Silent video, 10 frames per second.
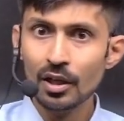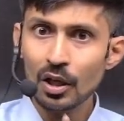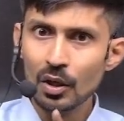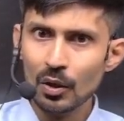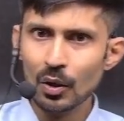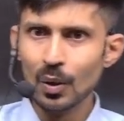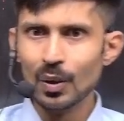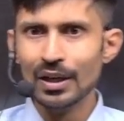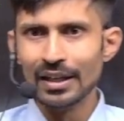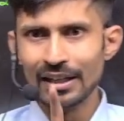No.
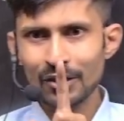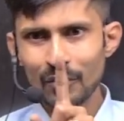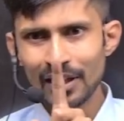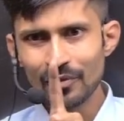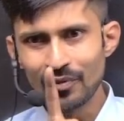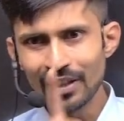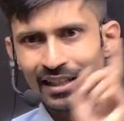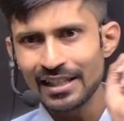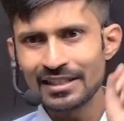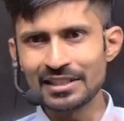In only one
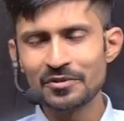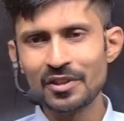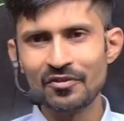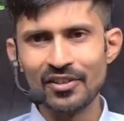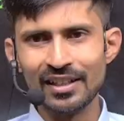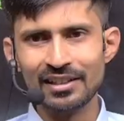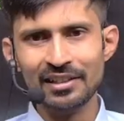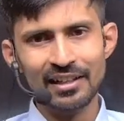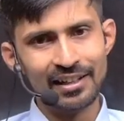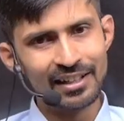case it will fail.
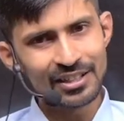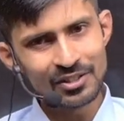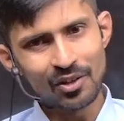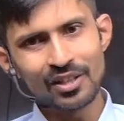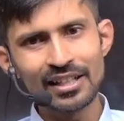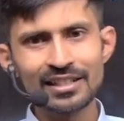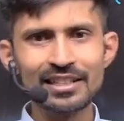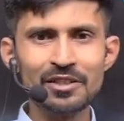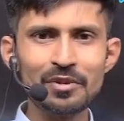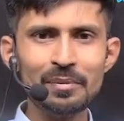Rest all case that
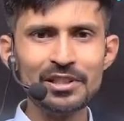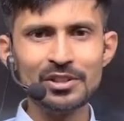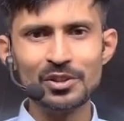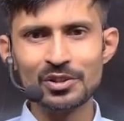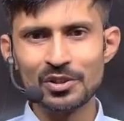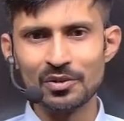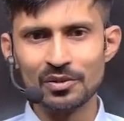will be 0, 0.